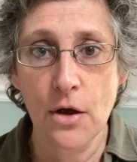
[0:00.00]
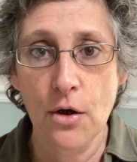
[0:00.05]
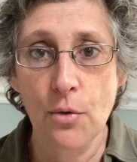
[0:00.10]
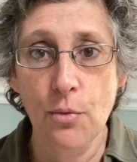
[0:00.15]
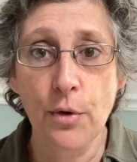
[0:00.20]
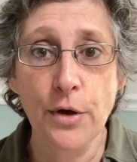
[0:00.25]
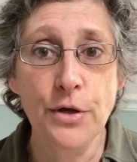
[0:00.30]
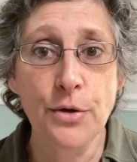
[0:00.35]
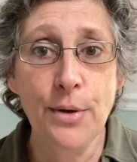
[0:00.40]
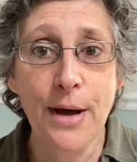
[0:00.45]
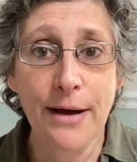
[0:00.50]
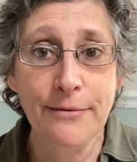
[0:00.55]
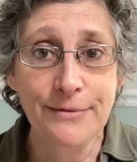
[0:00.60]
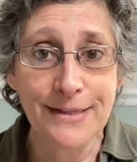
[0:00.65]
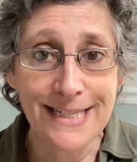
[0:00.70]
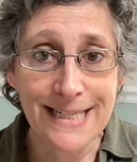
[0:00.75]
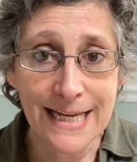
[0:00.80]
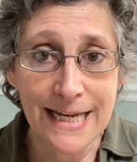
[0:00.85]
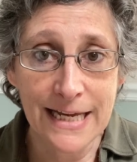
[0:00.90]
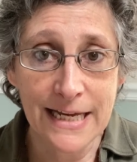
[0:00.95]
What you have
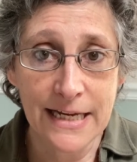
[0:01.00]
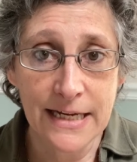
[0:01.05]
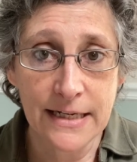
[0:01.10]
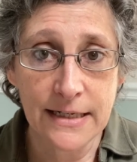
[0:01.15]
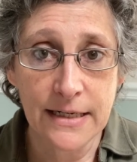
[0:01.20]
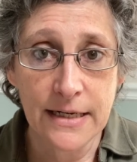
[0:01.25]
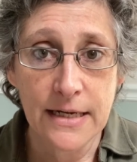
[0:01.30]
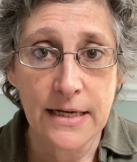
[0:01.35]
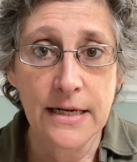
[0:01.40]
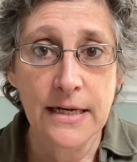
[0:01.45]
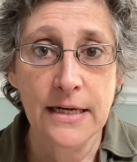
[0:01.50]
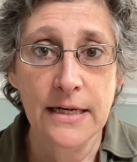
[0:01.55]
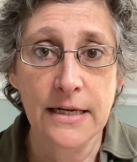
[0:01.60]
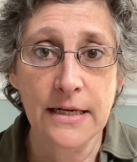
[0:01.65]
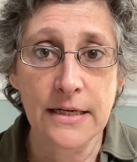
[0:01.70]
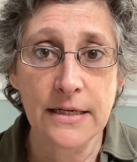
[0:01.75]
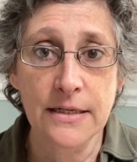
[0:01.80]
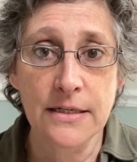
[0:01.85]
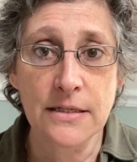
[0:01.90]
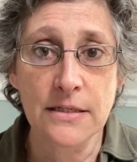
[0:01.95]
to gain
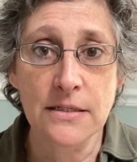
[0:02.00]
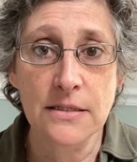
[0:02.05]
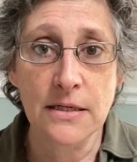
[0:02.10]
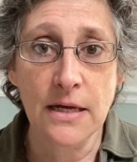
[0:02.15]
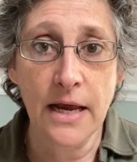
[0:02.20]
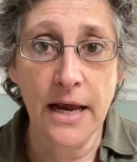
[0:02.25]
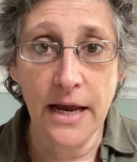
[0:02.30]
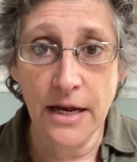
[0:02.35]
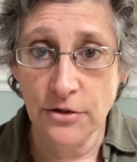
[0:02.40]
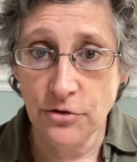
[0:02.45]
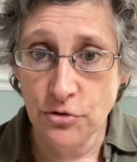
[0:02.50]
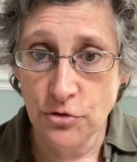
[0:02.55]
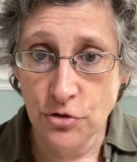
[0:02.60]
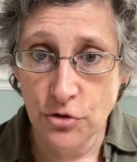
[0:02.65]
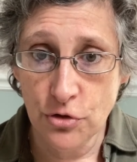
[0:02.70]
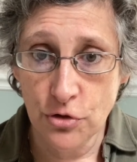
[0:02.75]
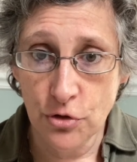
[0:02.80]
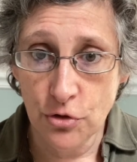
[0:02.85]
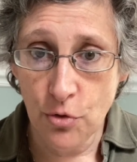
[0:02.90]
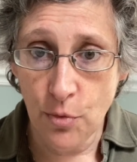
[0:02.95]
is answers
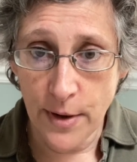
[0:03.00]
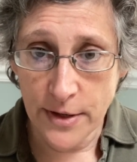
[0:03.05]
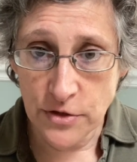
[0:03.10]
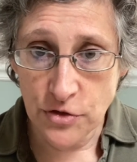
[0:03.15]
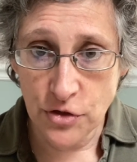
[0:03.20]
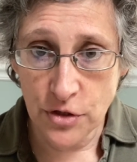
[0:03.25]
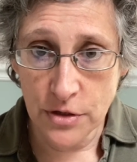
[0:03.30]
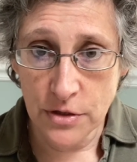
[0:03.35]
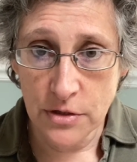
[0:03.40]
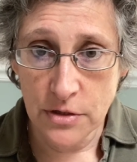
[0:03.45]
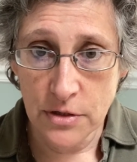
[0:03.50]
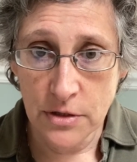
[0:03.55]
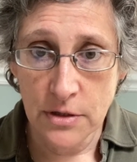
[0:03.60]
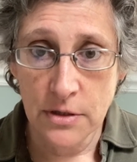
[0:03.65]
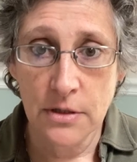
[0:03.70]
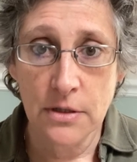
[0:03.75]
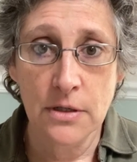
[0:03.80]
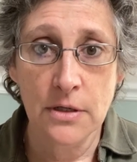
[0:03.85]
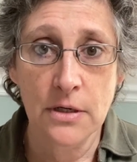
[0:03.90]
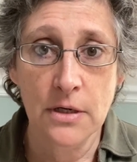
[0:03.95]
to your questions,
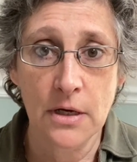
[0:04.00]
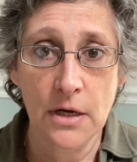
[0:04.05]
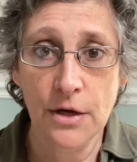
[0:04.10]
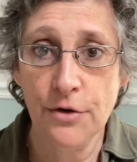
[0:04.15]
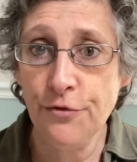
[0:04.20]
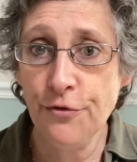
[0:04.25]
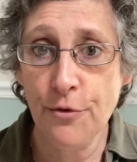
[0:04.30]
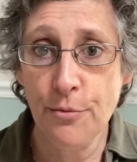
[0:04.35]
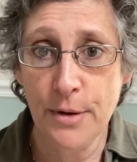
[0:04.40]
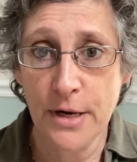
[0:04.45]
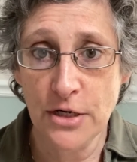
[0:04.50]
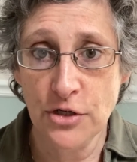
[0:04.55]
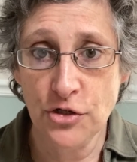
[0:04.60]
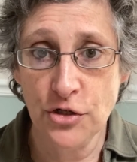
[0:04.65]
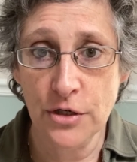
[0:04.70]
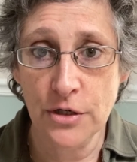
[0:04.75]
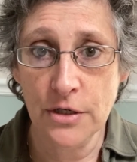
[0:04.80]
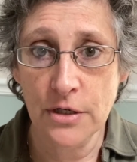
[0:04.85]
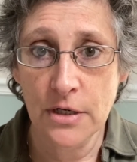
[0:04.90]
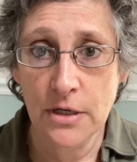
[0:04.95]

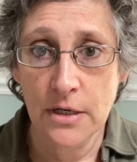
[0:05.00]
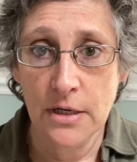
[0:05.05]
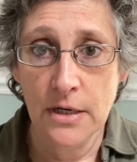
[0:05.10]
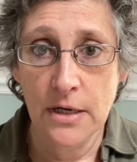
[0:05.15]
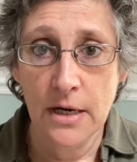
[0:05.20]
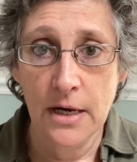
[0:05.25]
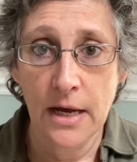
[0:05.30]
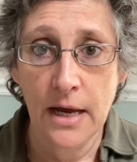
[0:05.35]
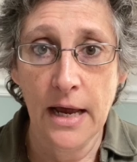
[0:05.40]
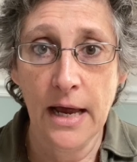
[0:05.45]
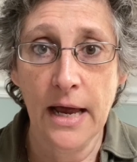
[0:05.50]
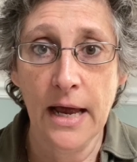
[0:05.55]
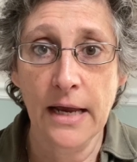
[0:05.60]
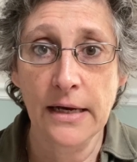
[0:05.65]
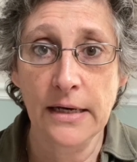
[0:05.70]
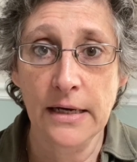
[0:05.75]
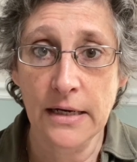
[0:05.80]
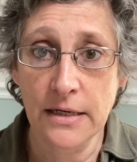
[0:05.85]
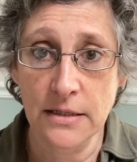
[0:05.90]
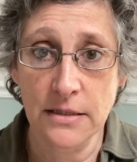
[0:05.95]
information,
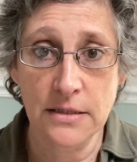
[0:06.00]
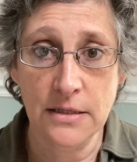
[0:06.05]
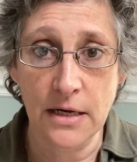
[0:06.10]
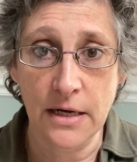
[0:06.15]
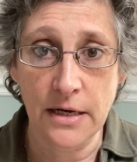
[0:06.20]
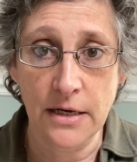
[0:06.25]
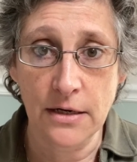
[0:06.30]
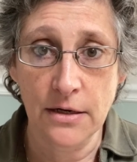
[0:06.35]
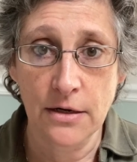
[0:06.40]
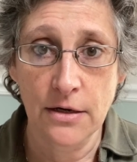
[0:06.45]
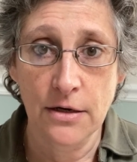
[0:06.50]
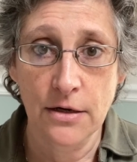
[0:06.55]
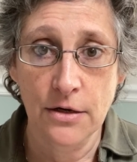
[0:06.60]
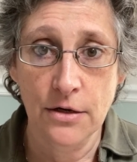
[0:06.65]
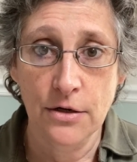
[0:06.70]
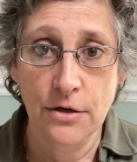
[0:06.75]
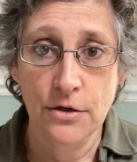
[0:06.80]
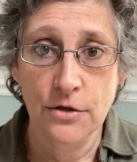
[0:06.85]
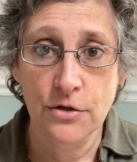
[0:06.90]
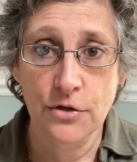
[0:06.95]
and insight.
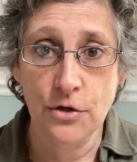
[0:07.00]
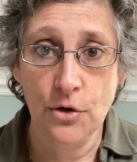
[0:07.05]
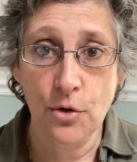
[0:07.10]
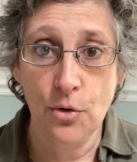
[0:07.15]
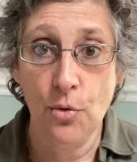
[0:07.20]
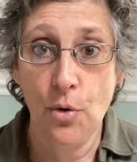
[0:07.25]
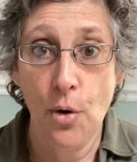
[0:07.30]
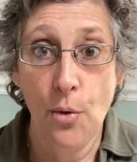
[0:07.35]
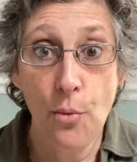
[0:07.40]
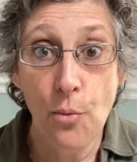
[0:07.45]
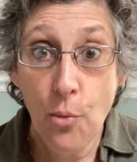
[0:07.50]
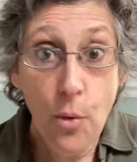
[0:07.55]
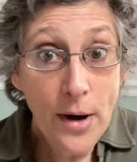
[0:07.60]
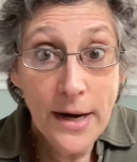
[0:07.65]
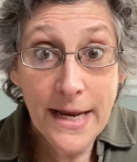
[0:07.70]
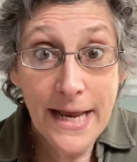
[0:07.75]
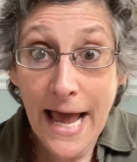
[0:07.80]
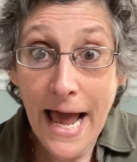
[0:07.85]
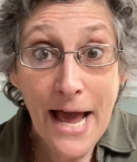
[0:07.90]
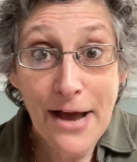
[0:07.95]
So what
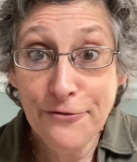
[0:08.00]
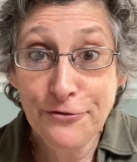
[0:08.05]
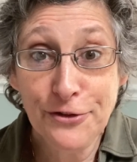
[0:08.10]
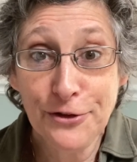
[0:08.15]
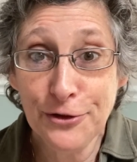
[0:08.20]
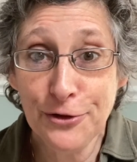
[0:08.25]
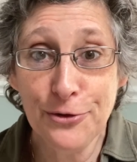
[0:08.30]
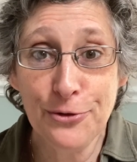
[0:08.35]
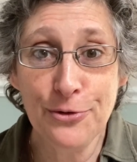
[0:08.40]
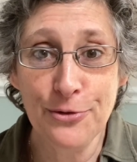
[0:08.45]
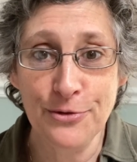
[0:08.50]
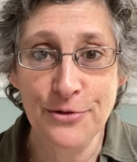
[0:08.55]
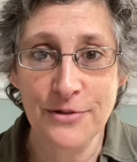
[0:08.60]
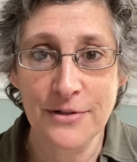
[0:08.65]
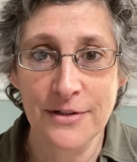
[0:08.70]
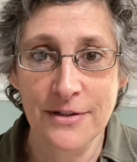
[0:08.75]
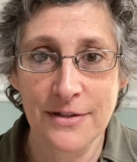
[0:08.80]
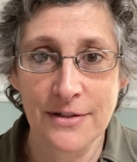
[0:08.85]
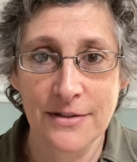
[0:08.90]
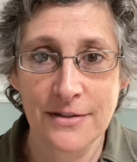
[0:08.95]
do you have to
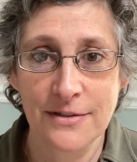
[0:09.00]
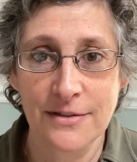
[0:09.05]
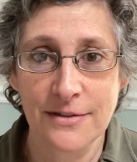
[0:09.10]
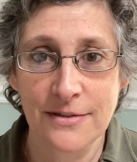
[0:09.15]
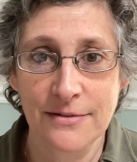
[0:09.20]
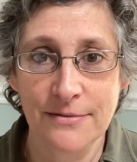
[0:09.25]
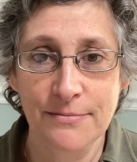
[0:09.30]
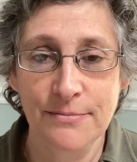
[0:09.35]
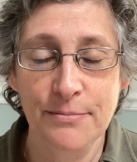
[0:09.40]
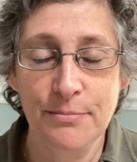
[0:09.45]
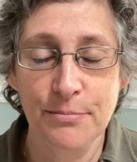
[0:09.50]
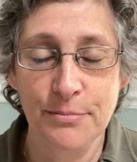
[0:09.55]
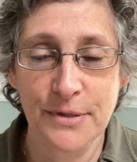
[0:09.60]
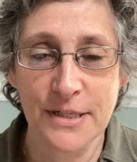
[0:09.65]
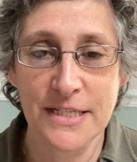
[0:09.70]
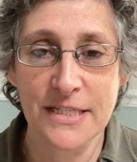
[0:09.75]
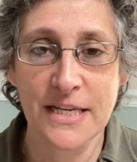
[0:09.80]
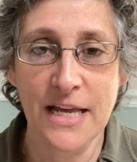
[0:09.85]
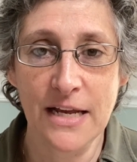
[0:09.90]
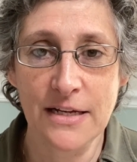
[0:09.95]
lose?
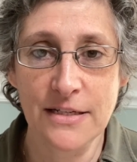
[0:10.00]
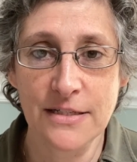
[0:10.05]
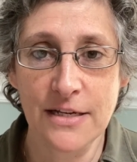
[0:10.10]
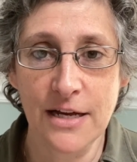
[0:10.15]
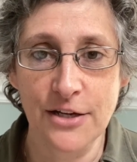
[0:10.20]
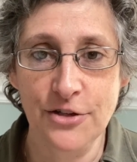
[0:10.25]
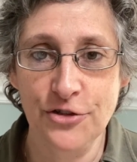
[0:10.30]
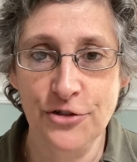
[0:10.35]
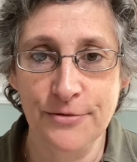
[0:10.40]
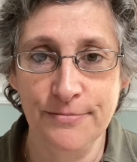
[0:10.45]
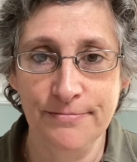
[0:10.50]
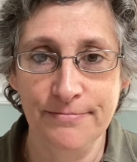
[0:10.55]
Please get in touch.